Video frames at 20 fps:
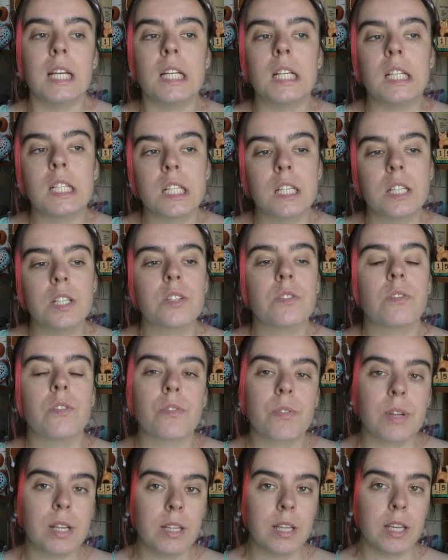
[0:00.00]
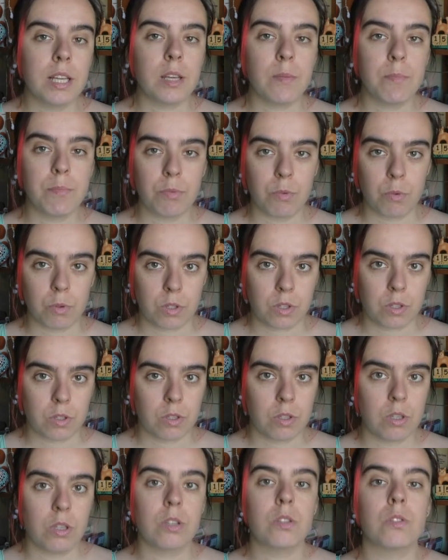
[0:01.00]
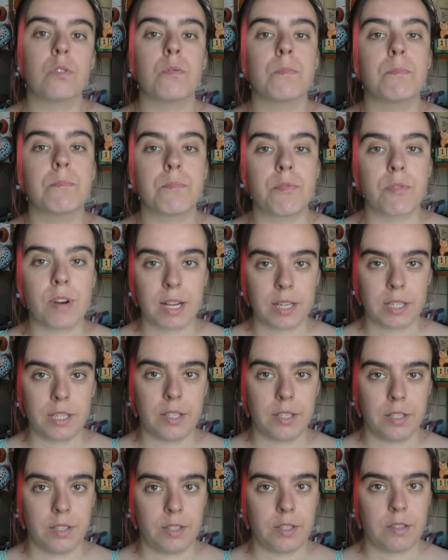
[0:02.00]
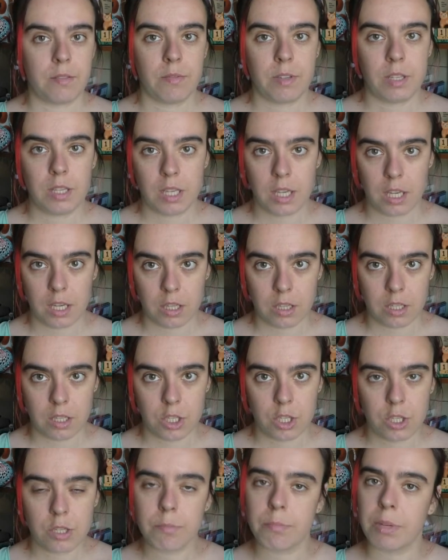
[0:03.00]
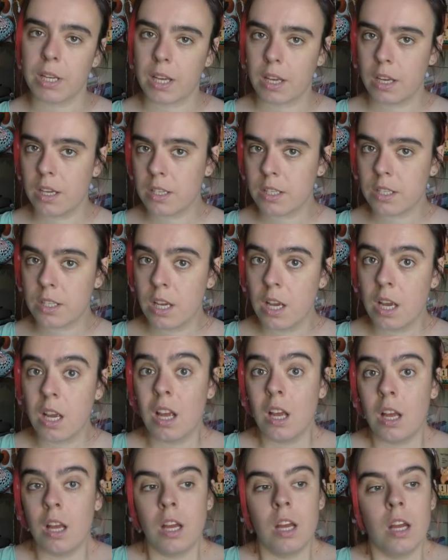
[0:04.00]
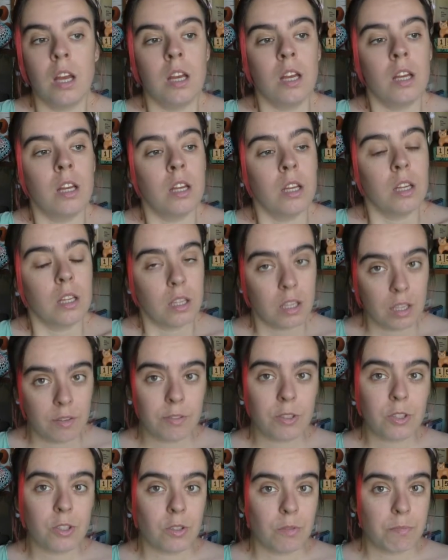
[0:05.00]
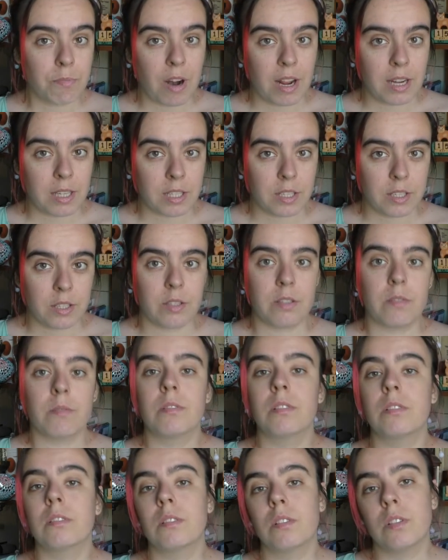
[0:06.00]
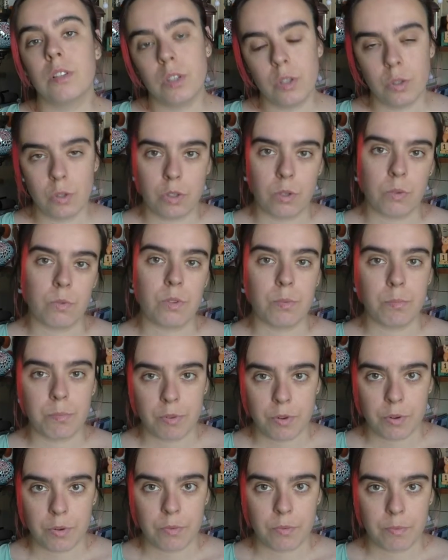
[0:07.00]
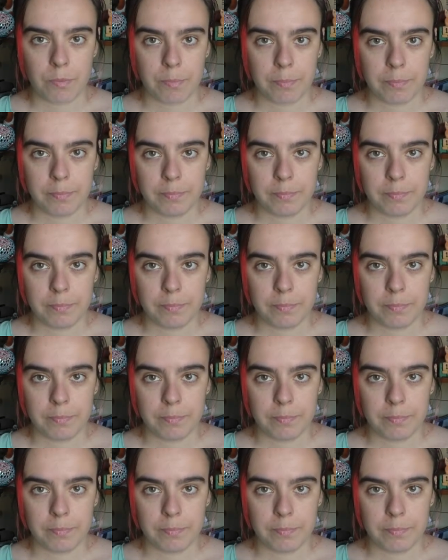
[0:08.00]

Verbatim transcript: It is really important to practice English, because if you don't practice, you don't improve.